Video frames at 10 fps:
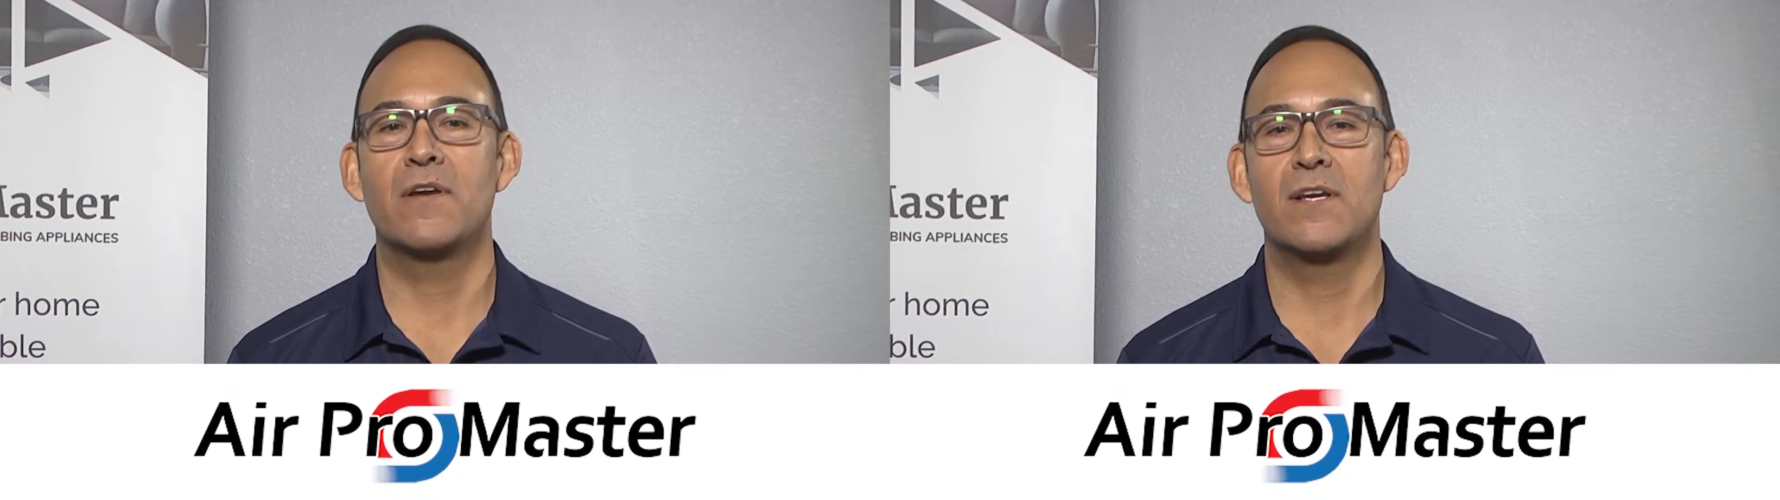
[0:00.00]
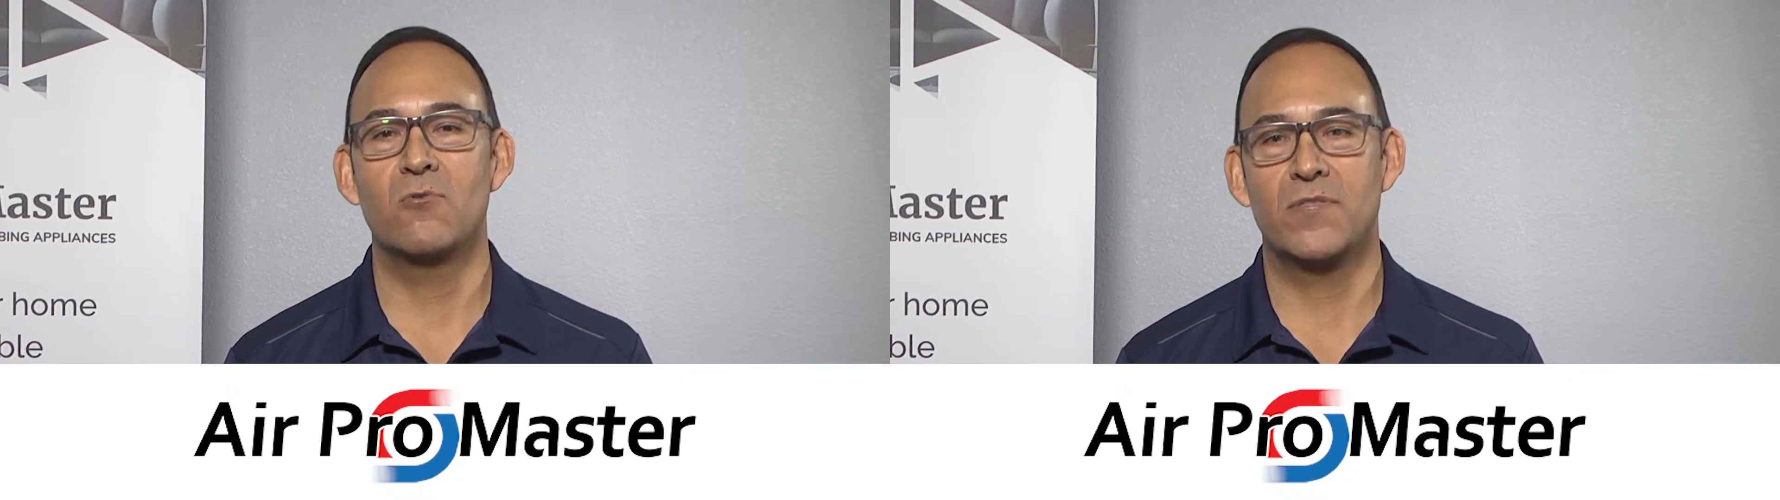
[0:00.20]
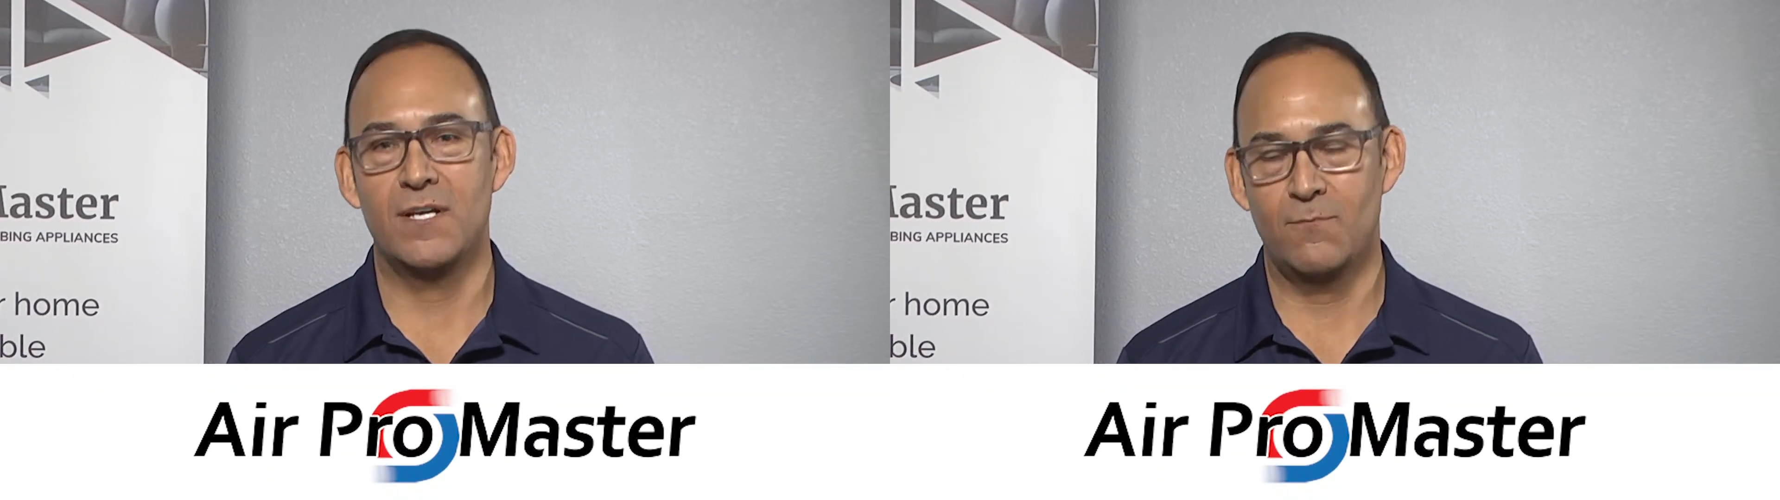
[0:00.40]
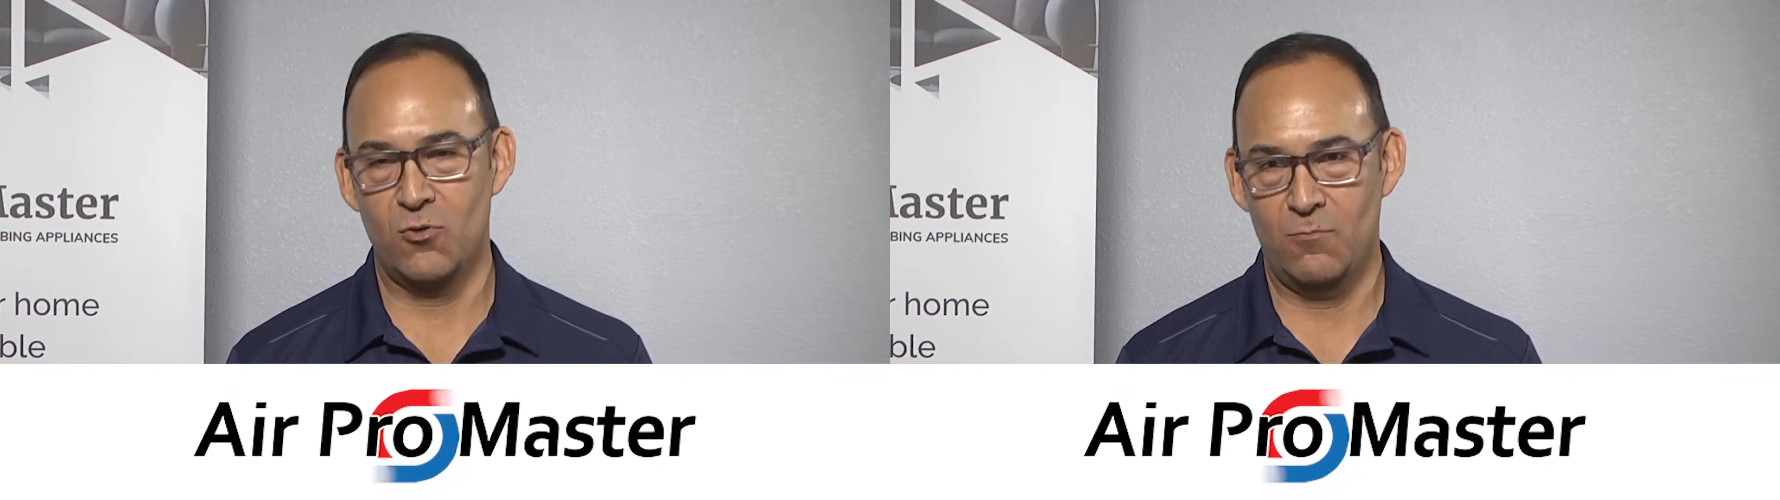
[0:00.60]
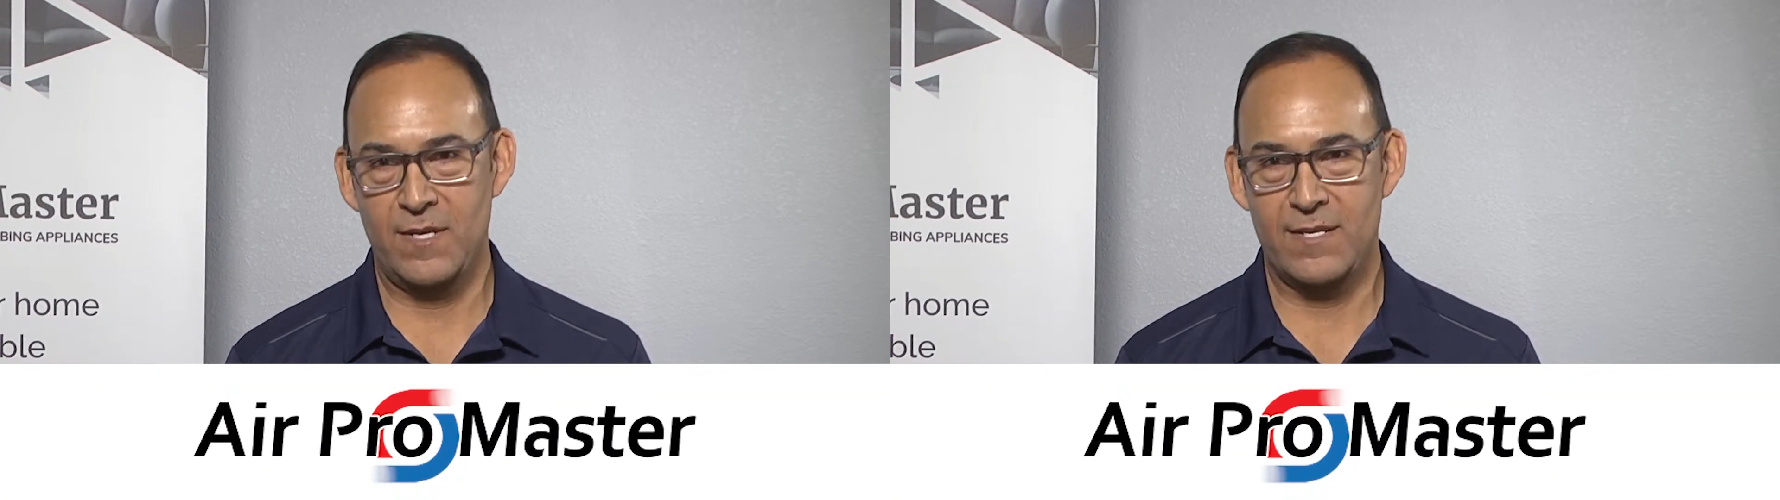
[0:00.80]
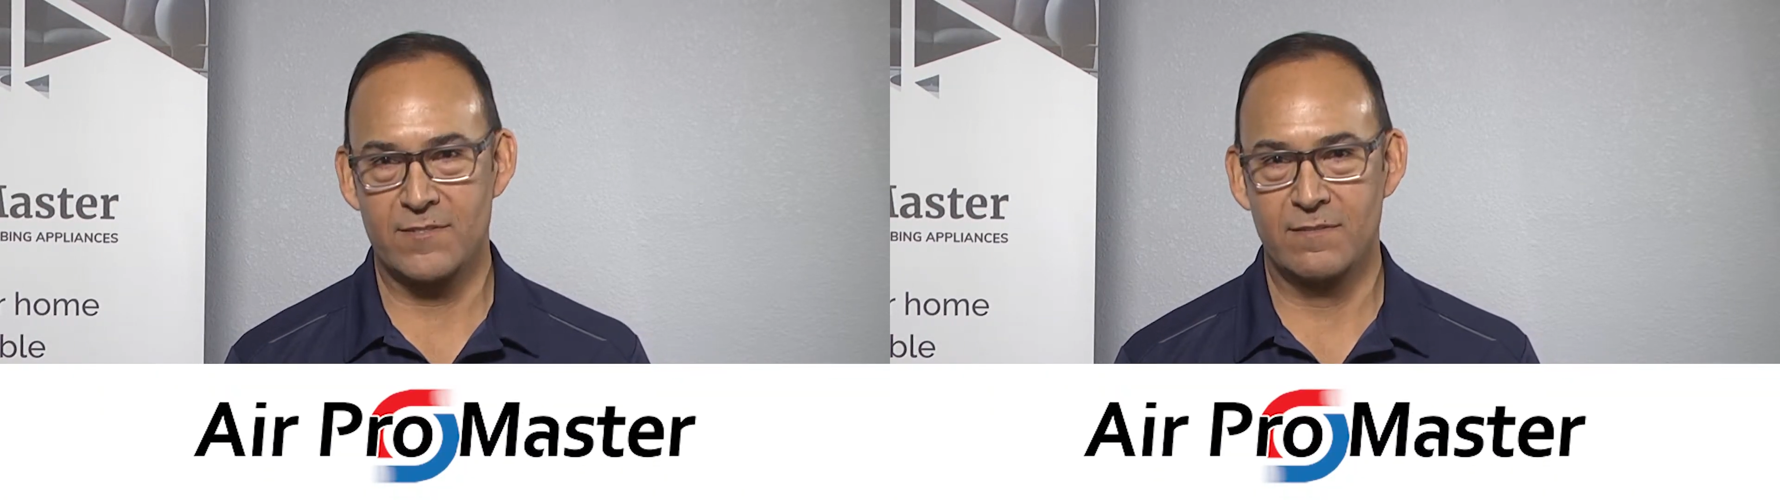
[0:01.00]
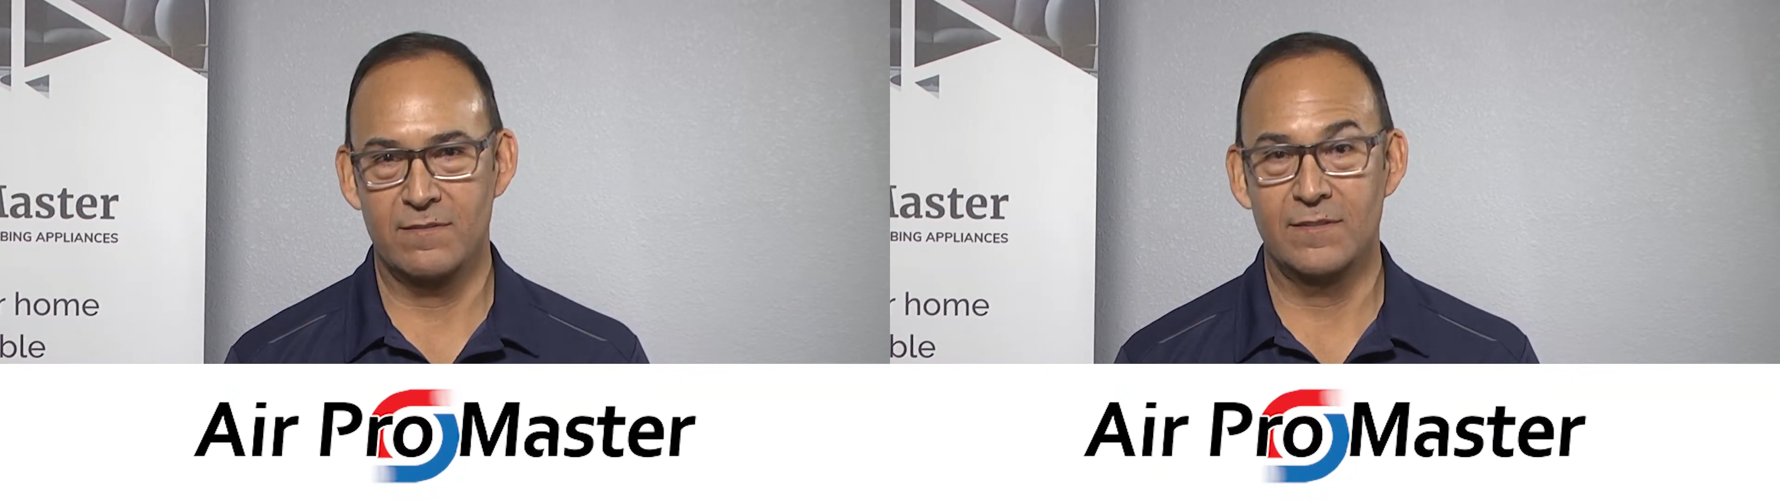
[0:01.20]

here with Air Pro Master.